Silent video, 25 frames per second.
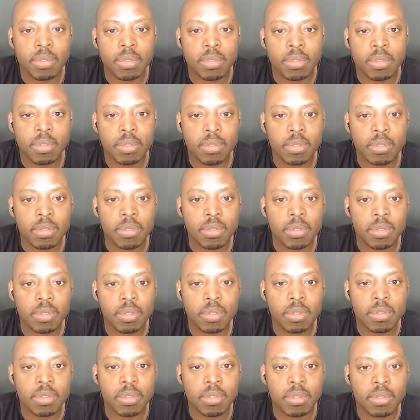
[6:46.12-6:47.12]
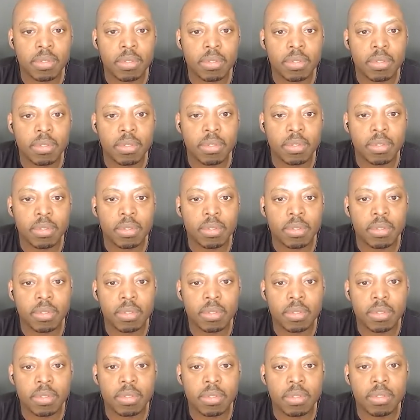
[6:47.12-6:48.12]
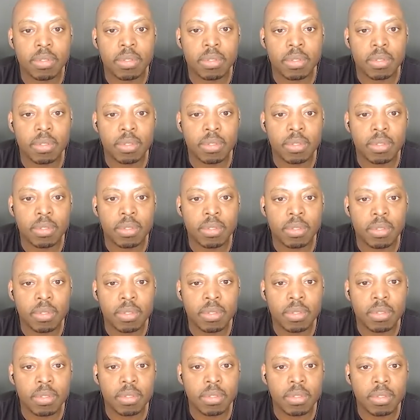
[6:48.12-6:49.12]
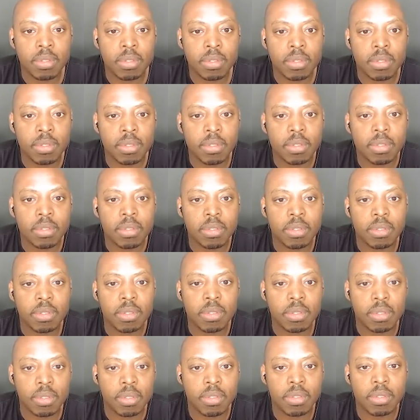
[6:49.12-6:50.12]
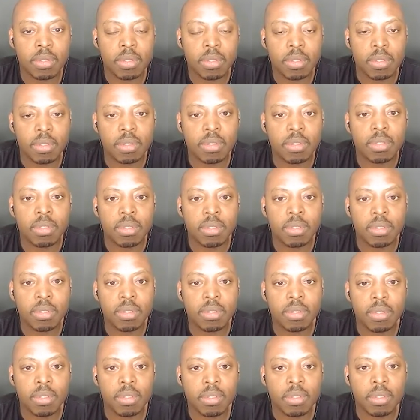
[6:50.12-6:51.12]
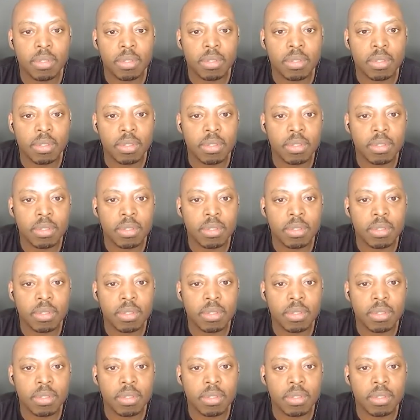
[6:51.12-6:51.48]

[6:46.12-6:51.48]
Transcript: The person shown says nothing.